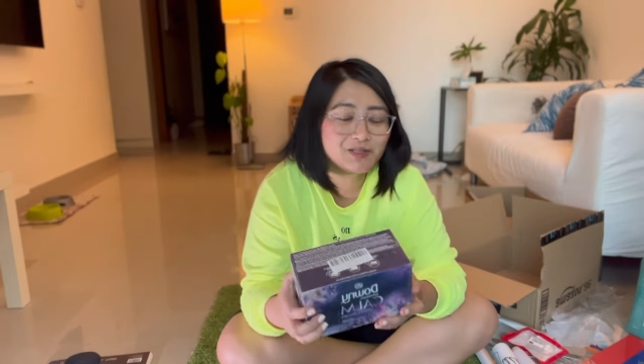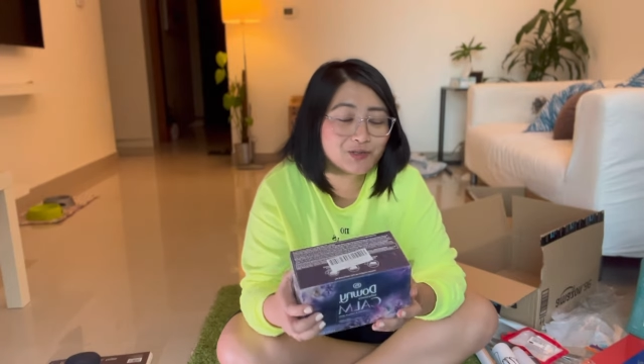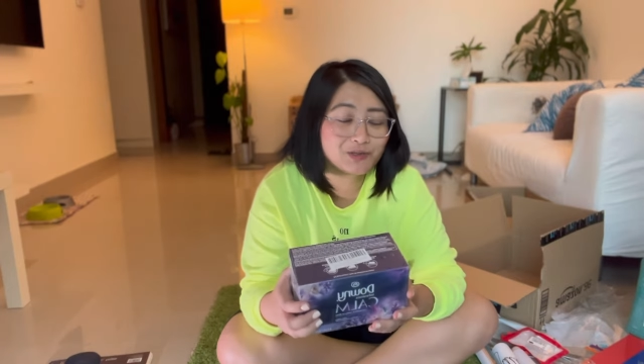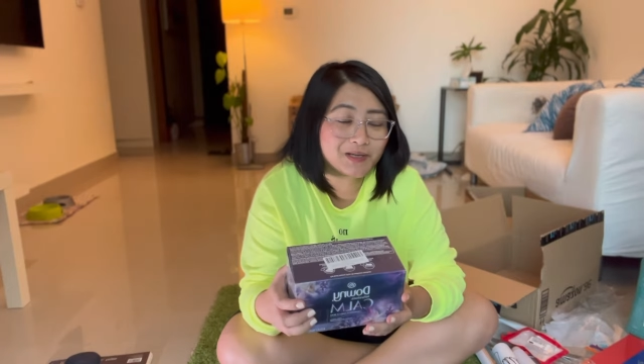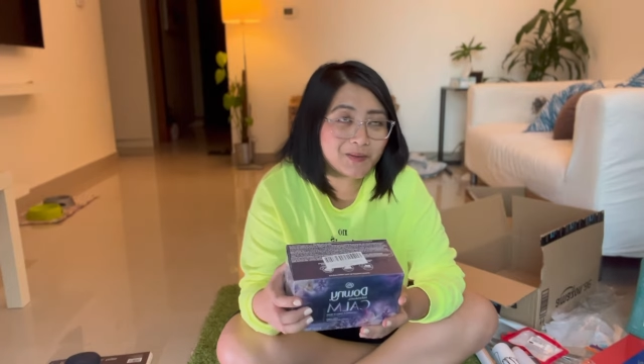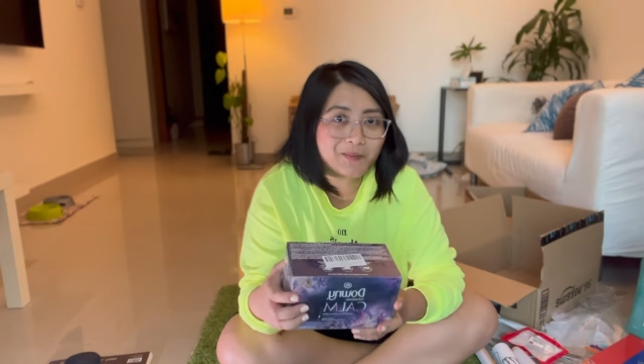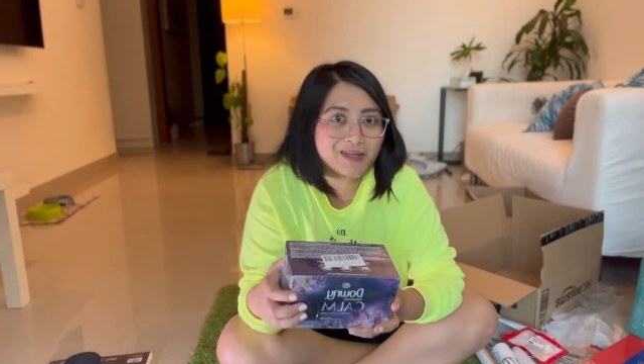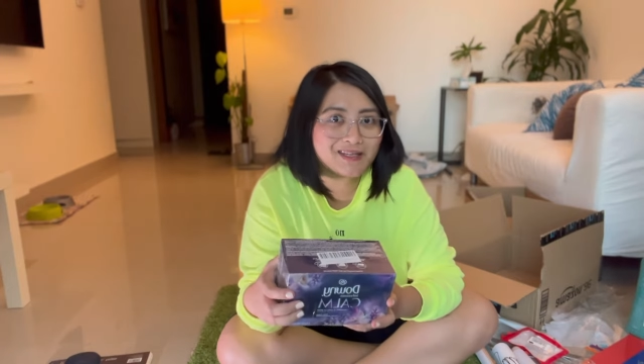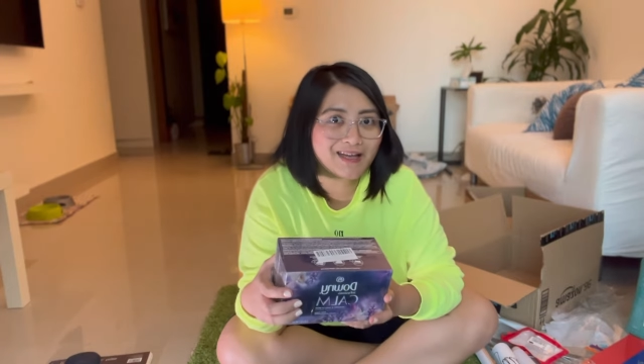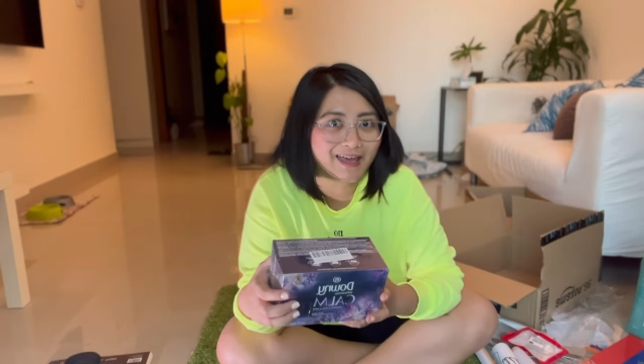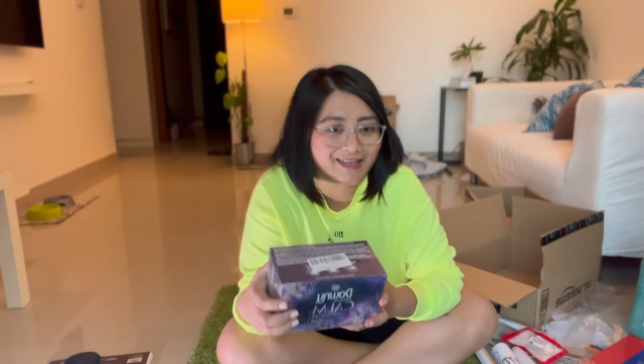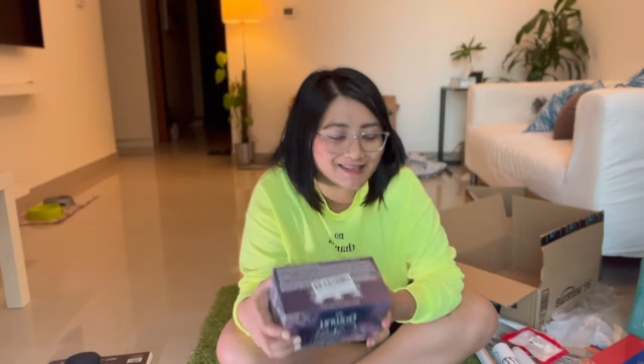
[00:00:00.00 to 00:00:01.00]
during
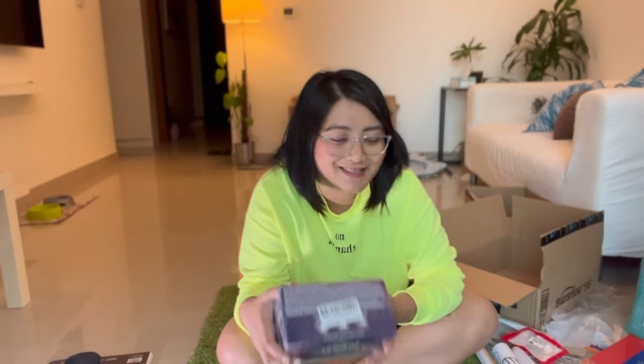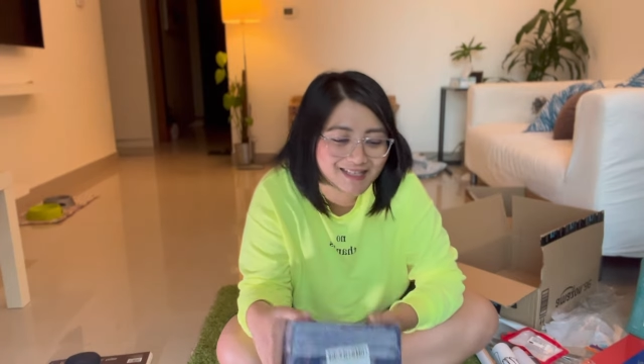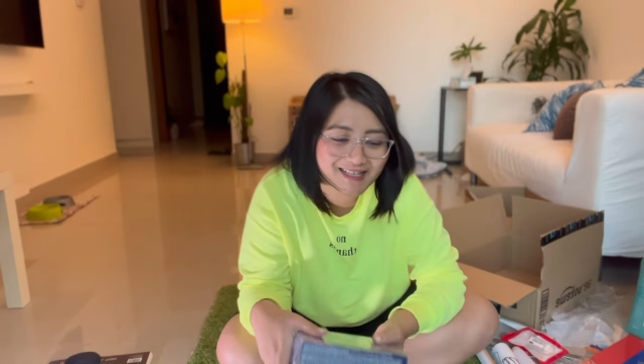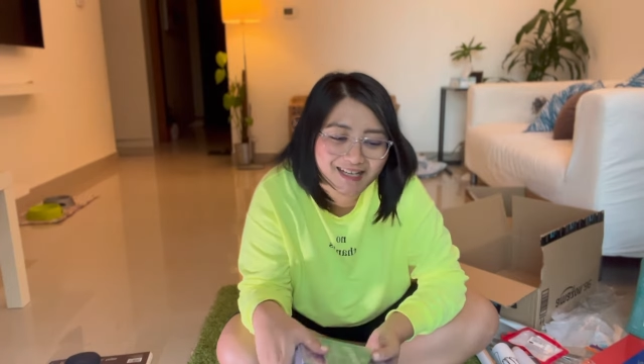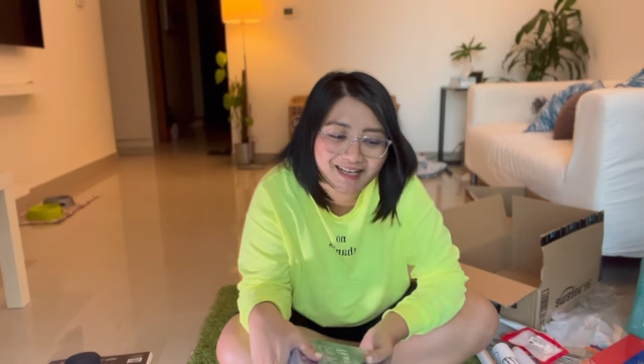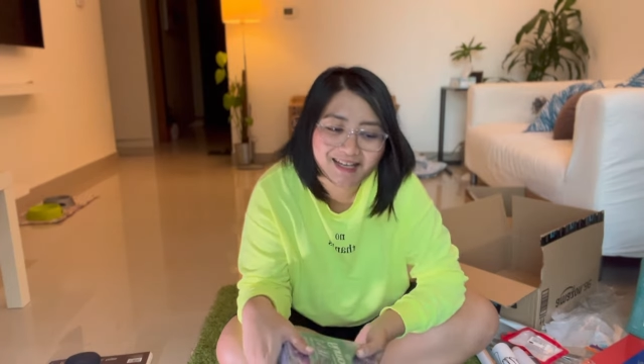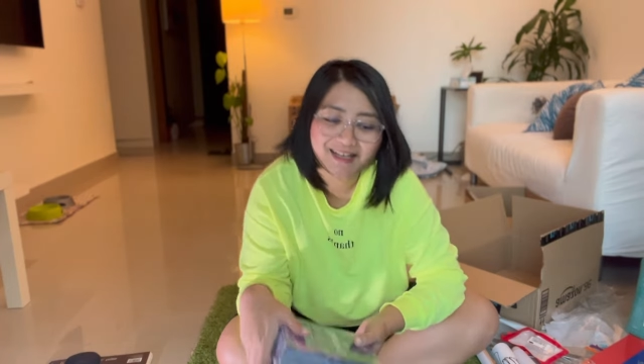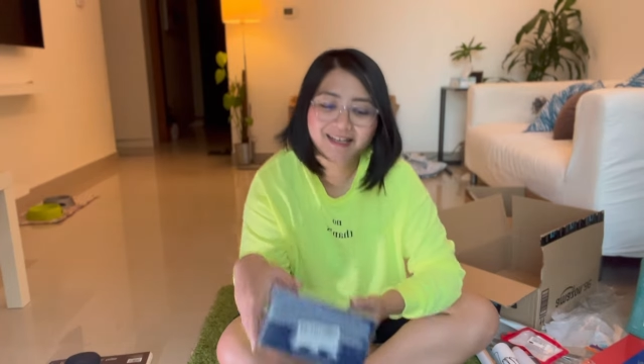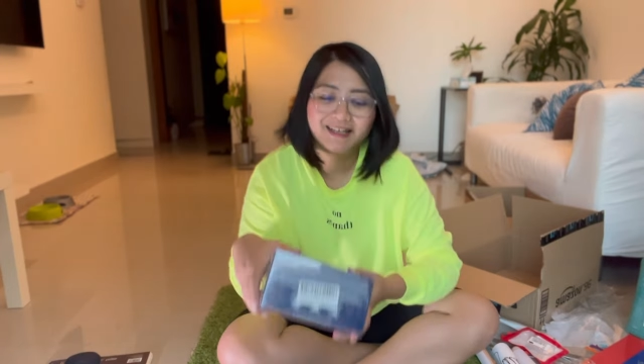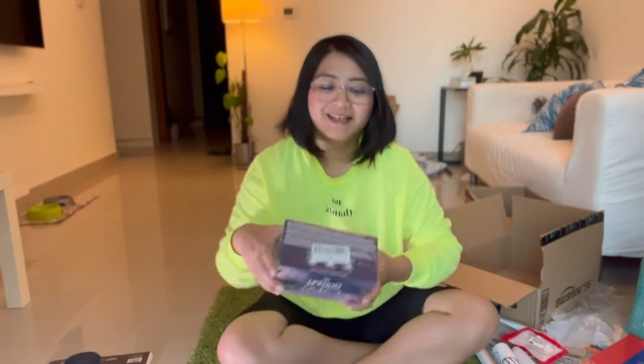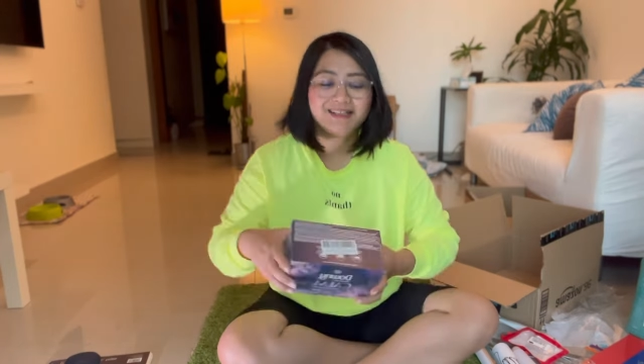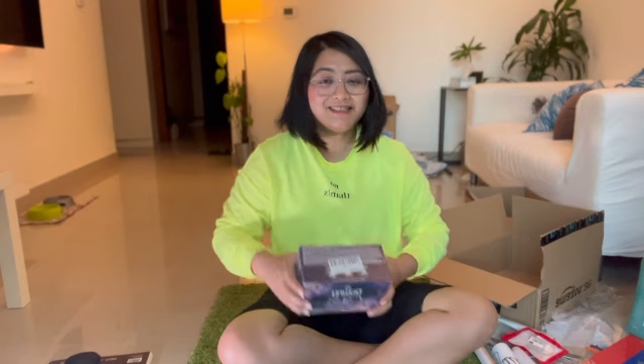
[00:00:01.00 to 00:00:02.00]
midnight.
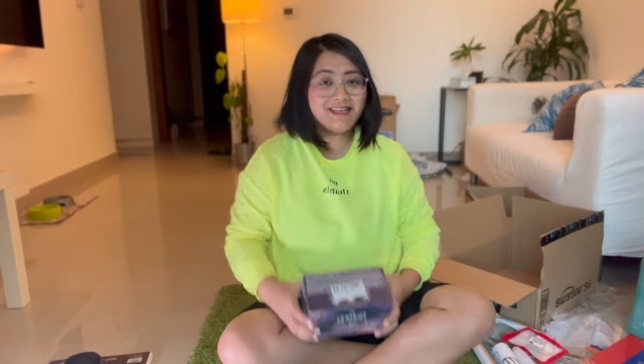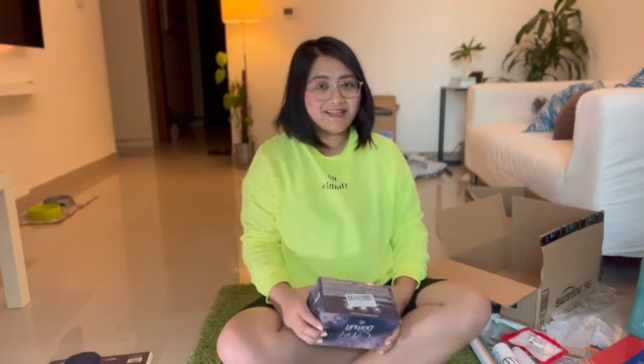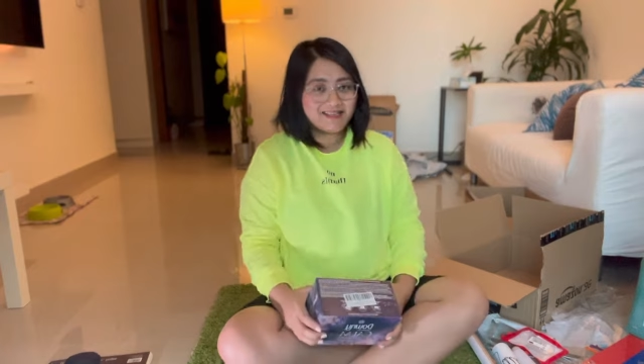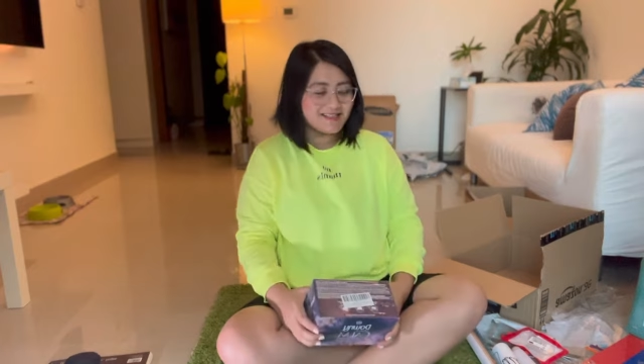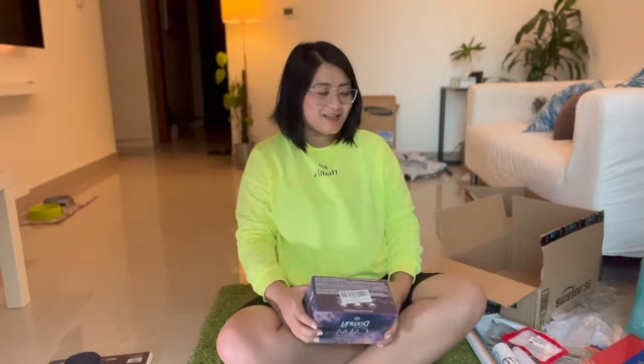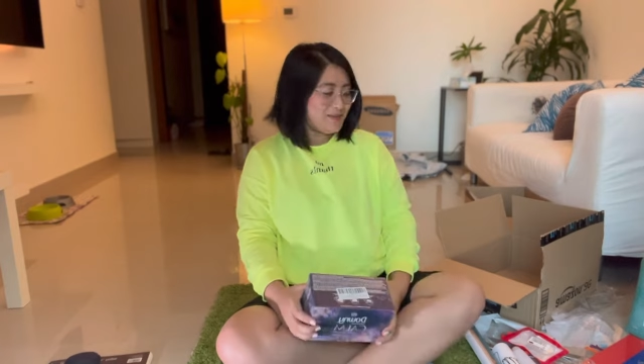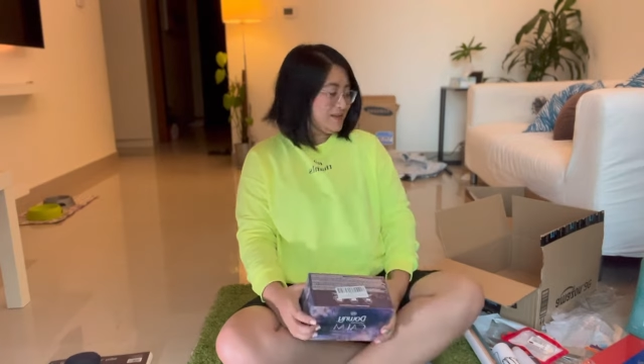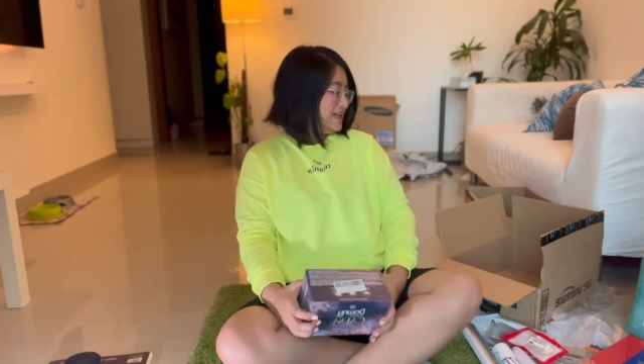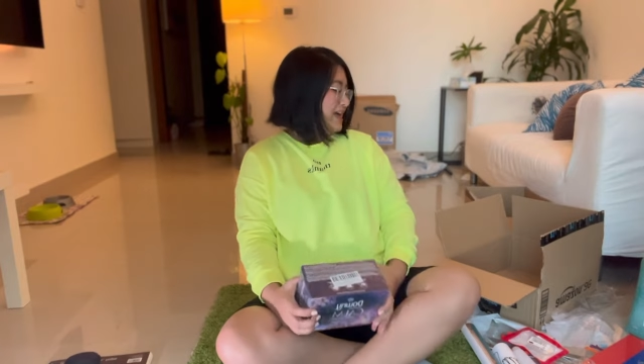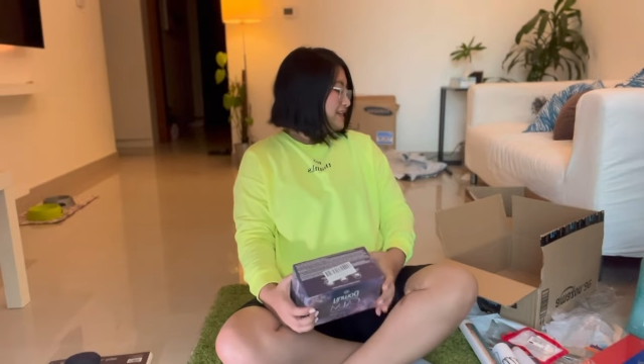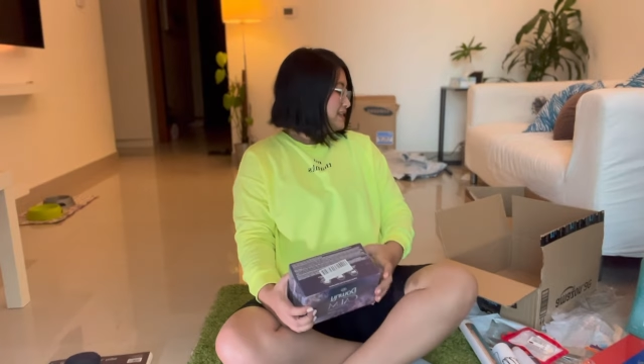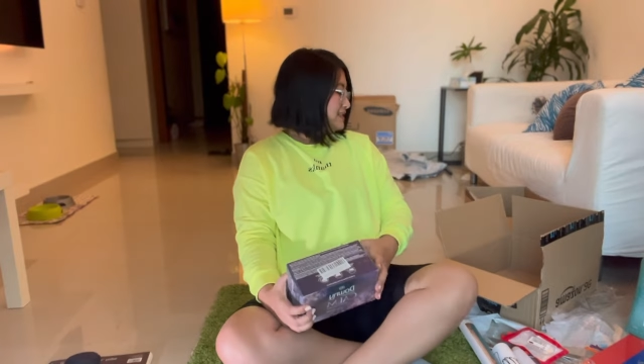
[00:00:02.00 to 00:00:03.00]
Yes, I'm
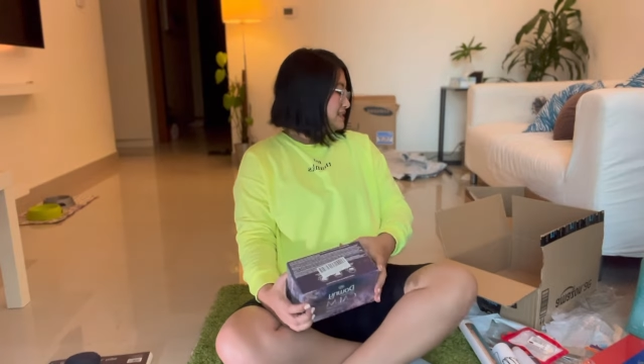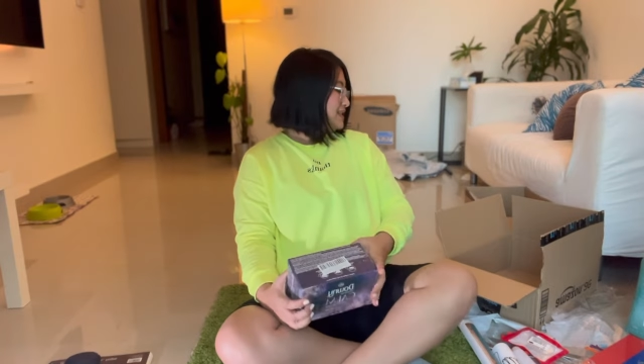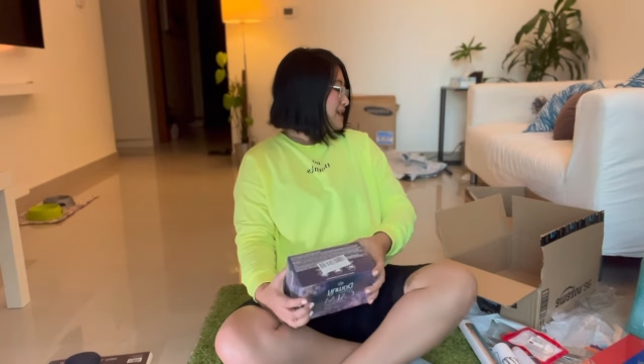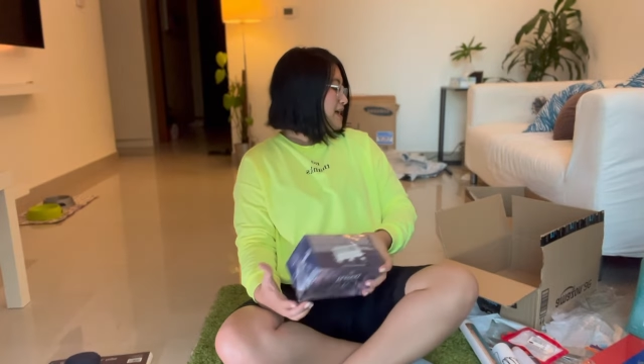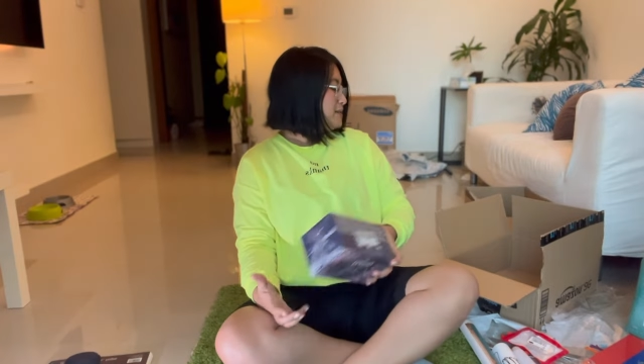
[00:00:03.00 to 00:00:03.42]
an addict